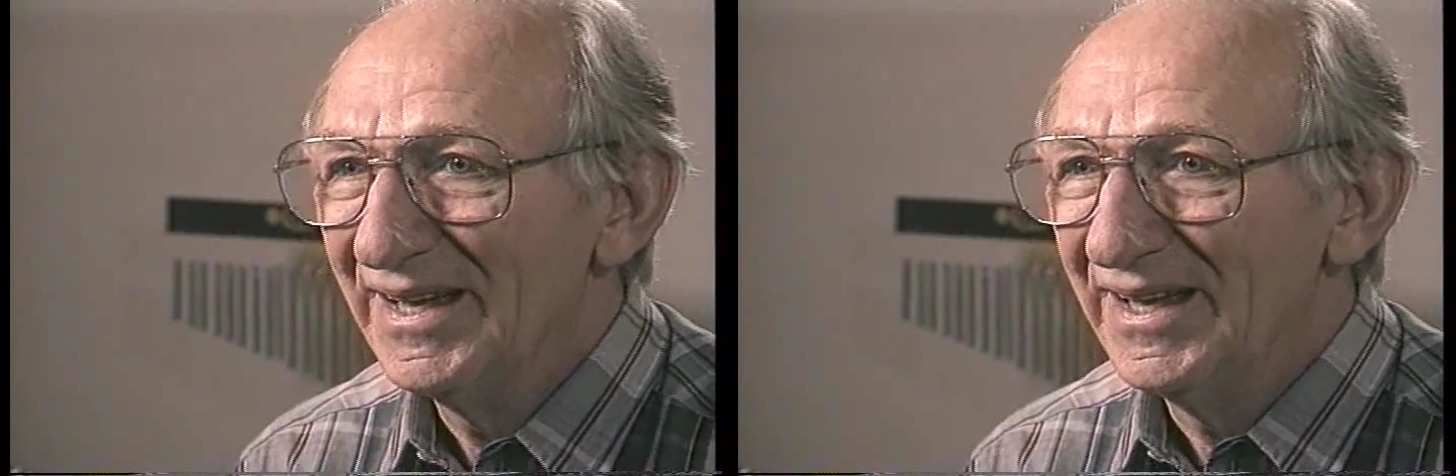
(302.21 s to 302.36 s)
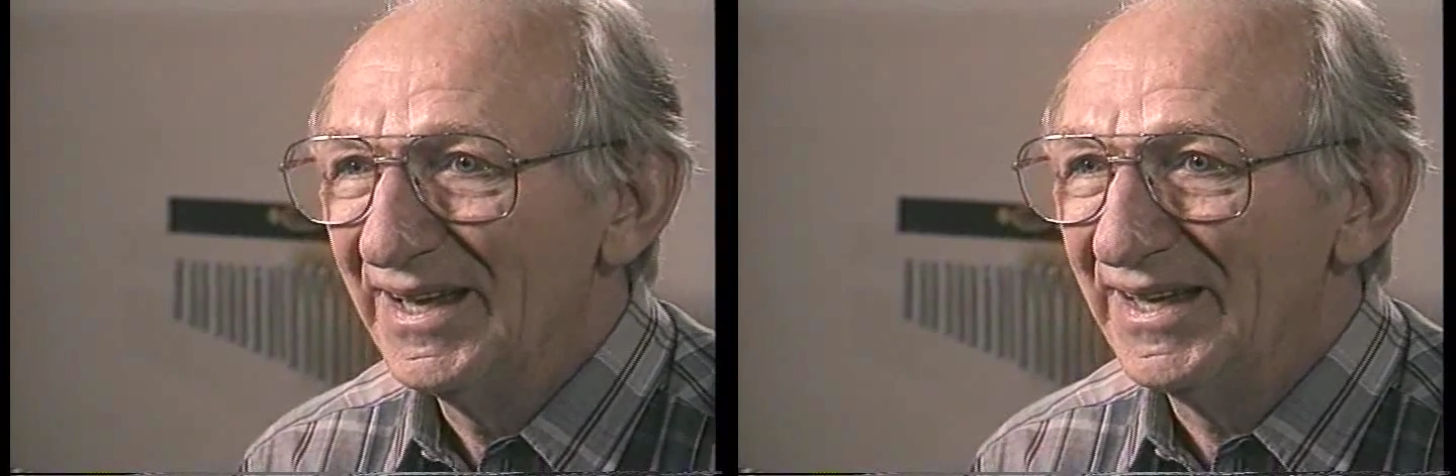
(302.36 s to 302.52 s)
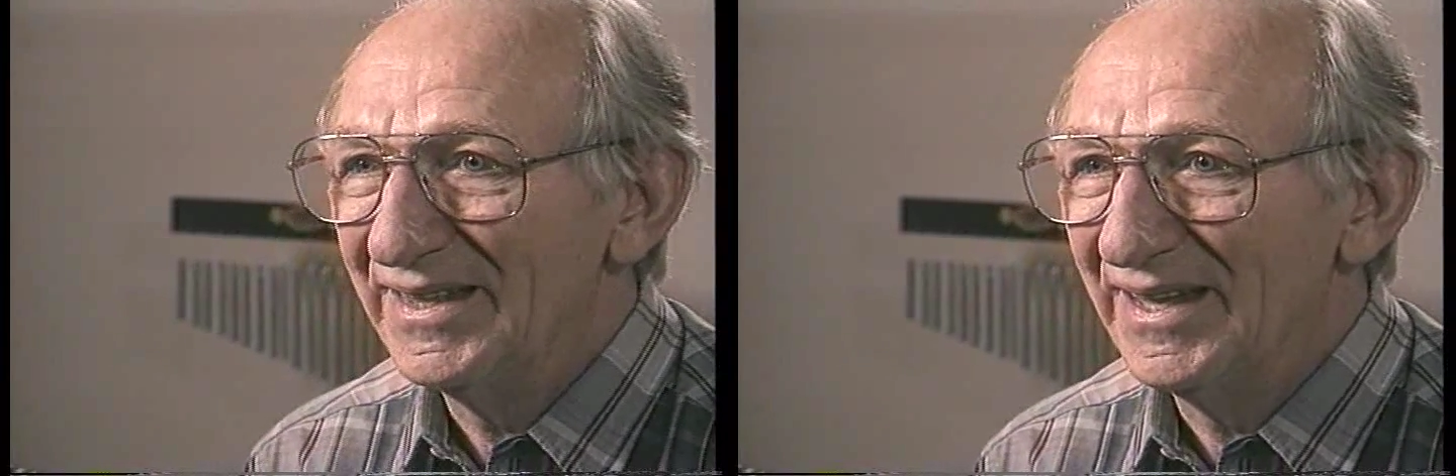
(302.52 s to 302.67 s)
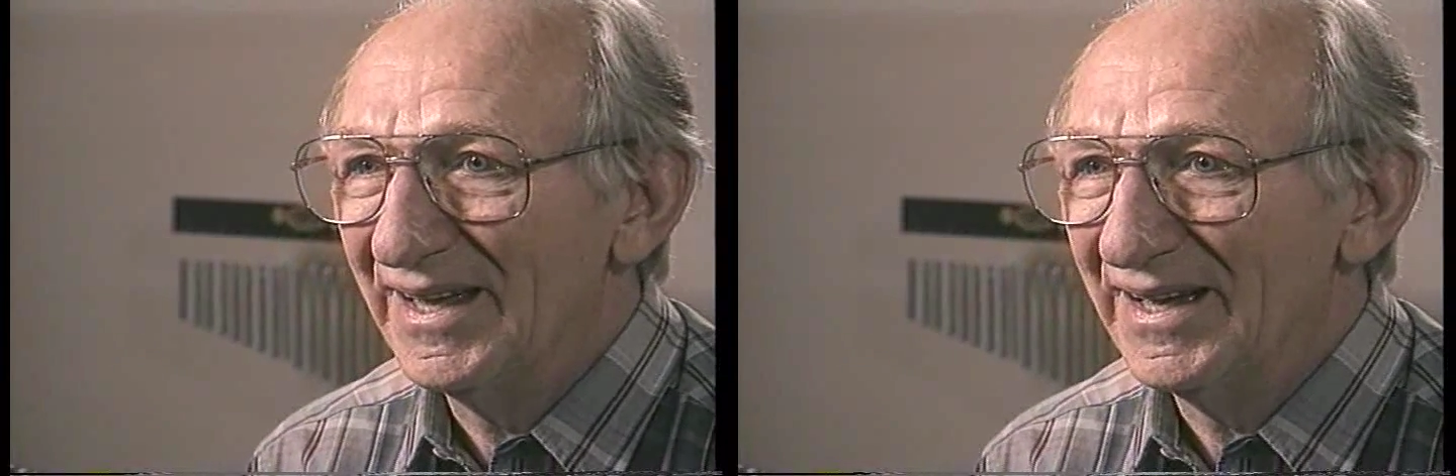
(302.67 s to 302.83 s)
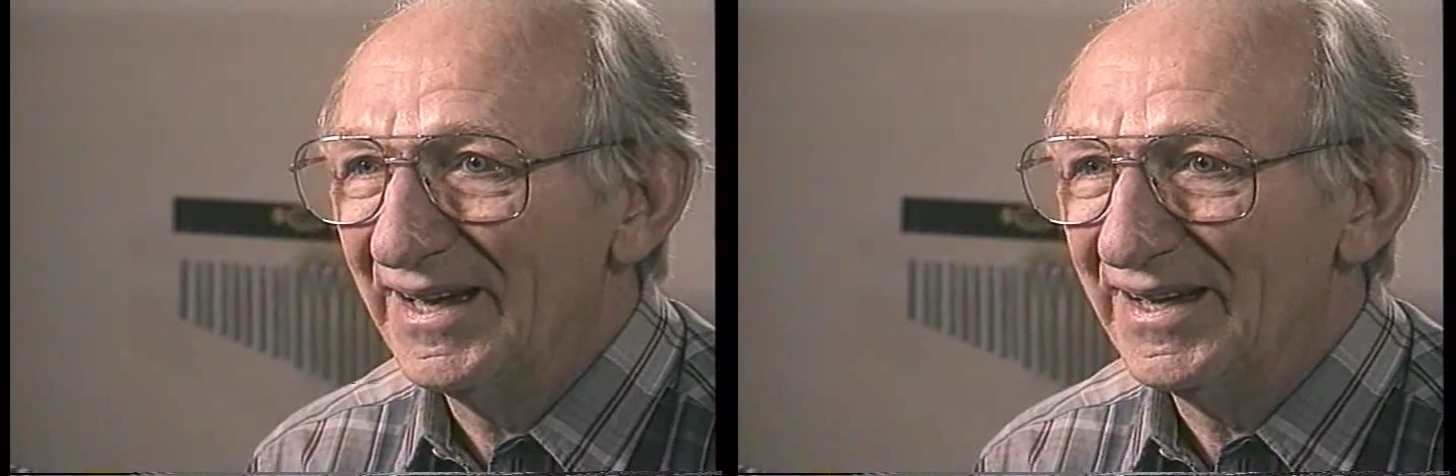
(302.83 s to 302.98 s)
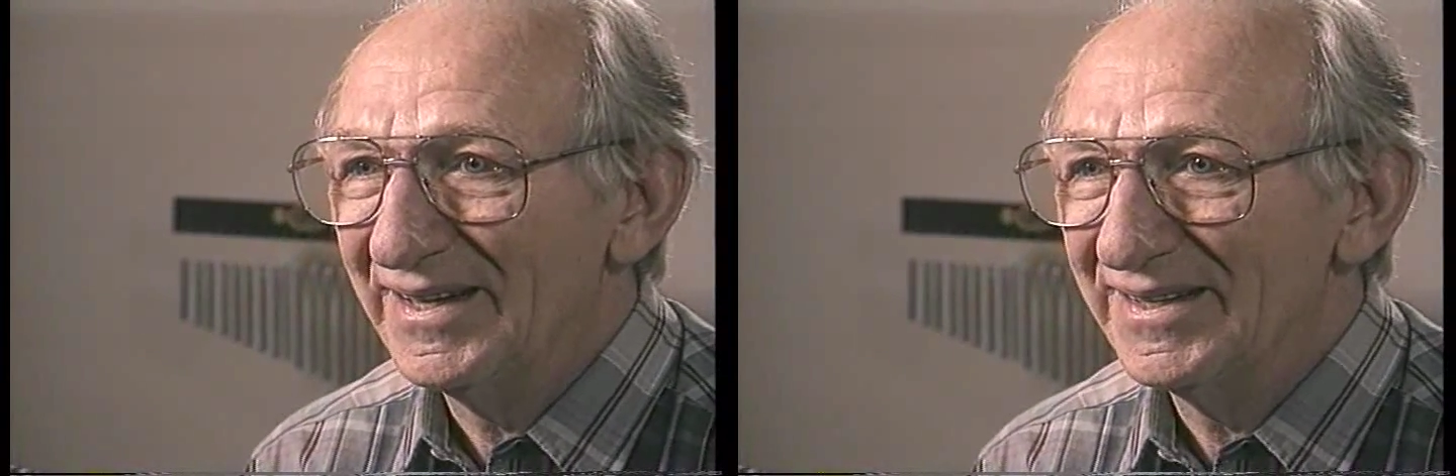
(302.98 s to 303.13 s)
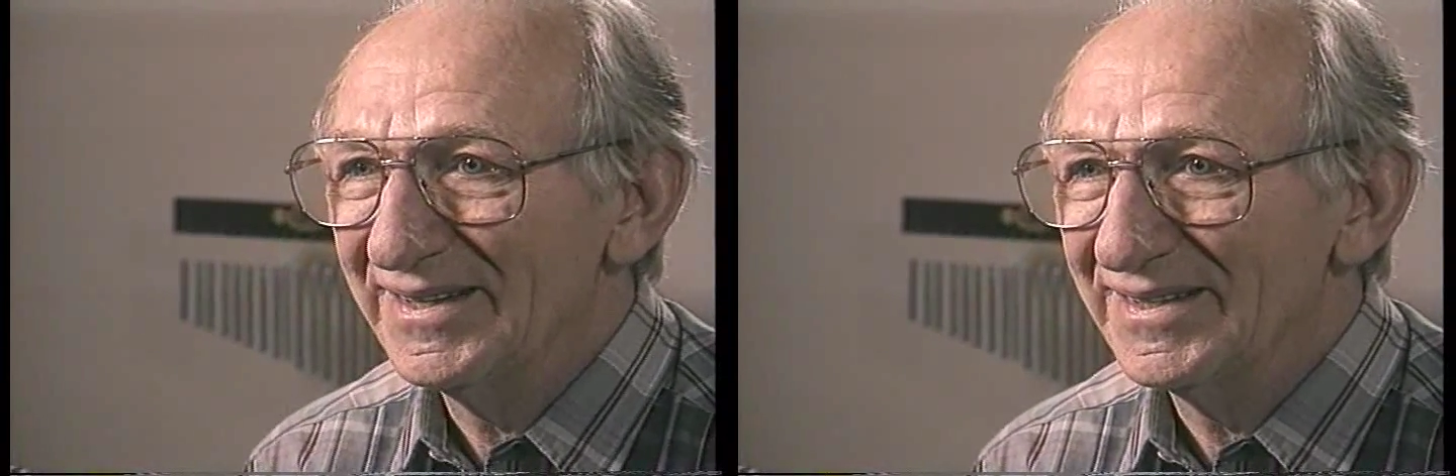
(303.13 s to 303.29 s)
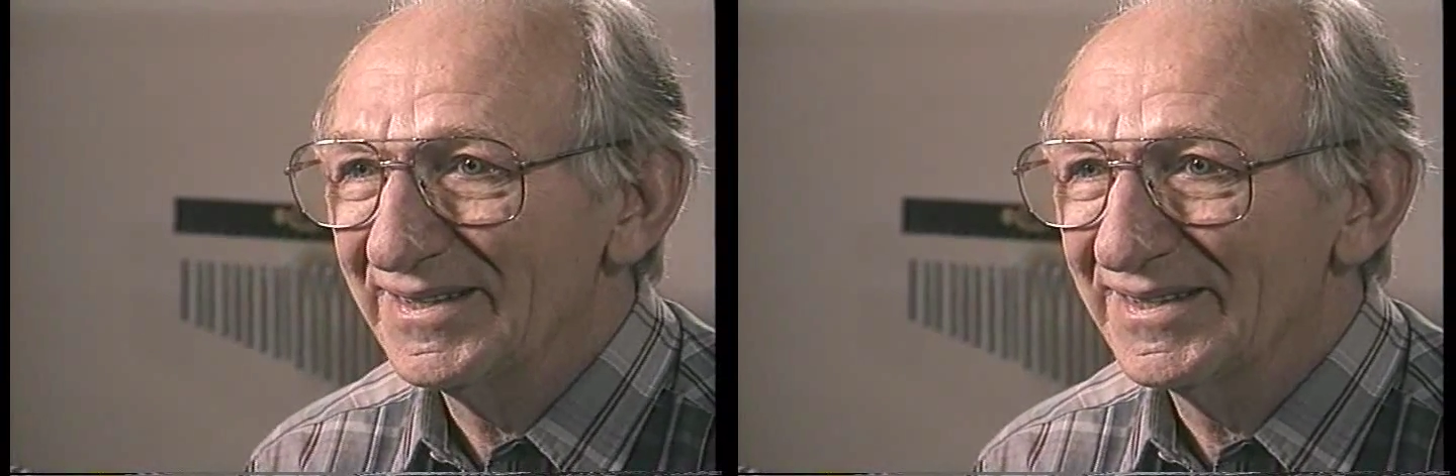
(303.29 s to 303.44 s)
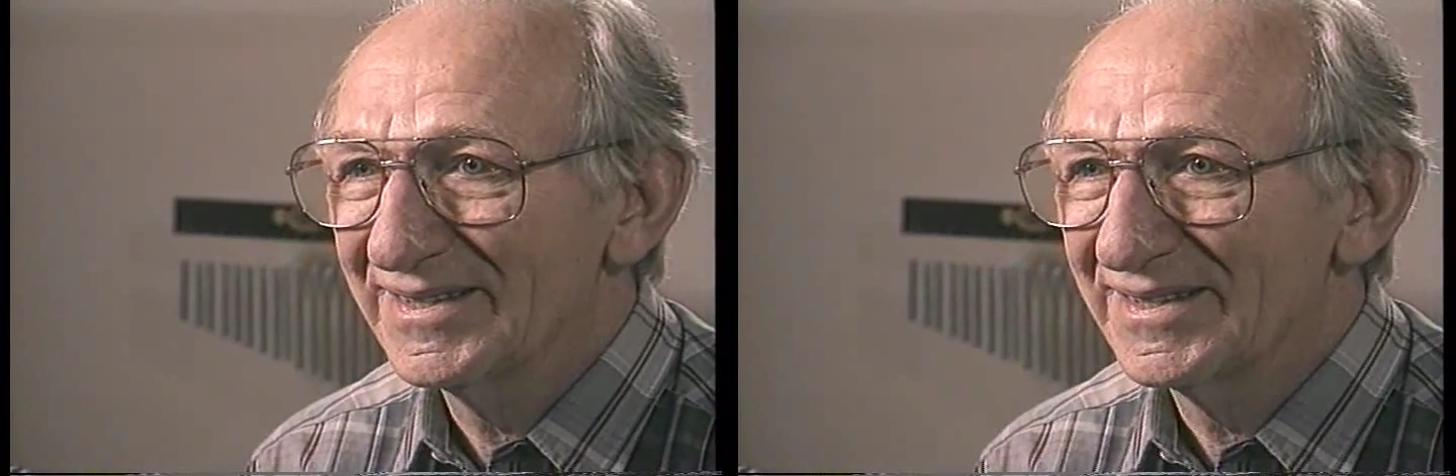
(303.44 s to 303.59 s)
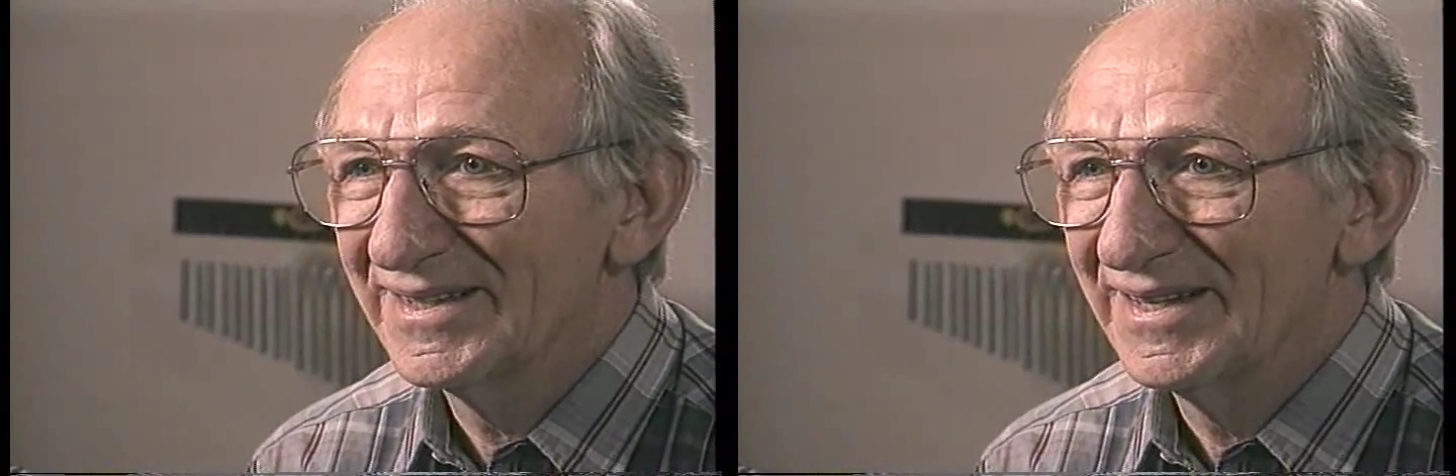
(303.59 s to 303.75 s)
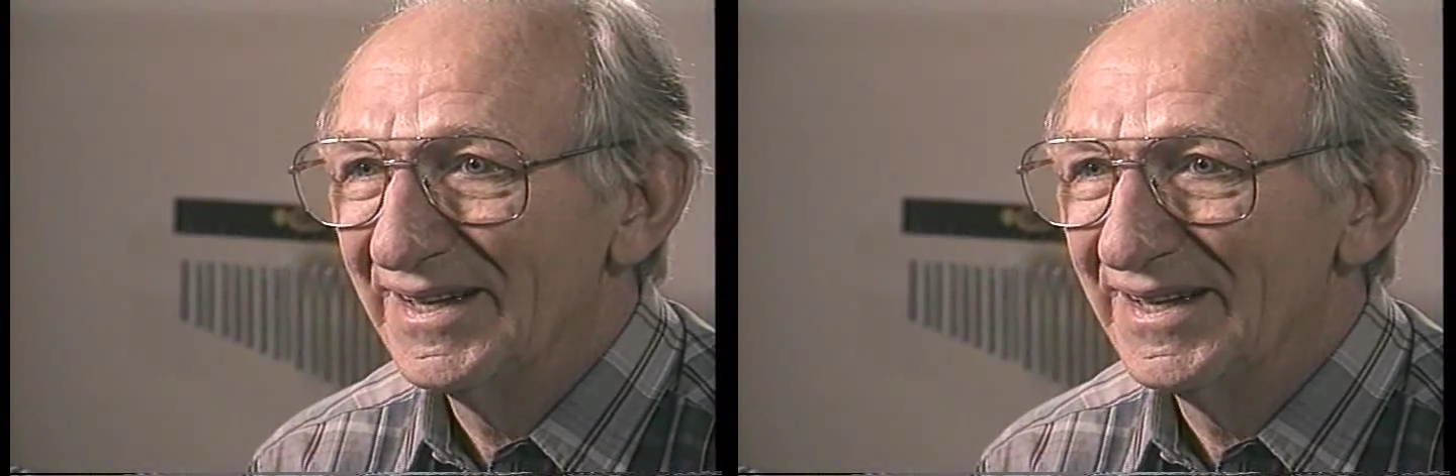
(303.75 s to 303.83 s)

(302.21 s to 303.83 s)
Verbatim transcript: in their eyes.